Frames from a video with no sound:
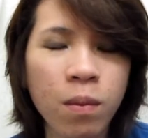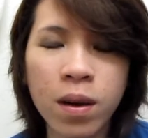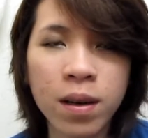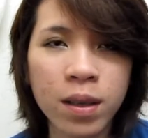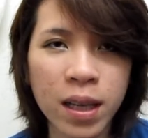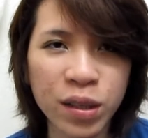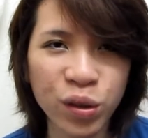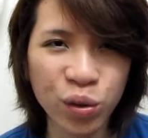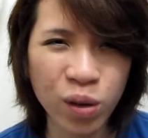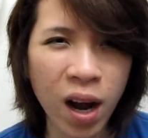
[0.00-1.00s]
less
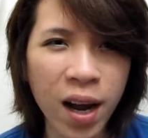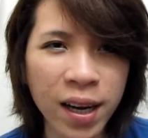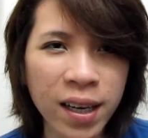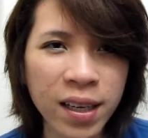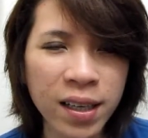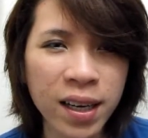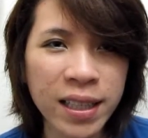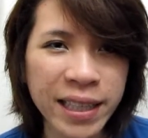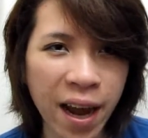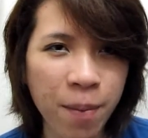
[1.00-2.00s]
dry
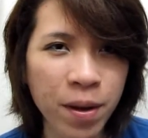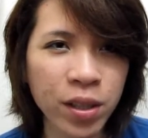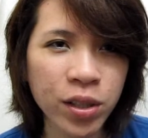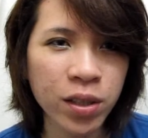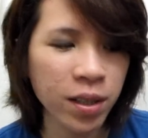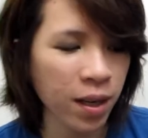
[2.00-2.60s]
and damaged.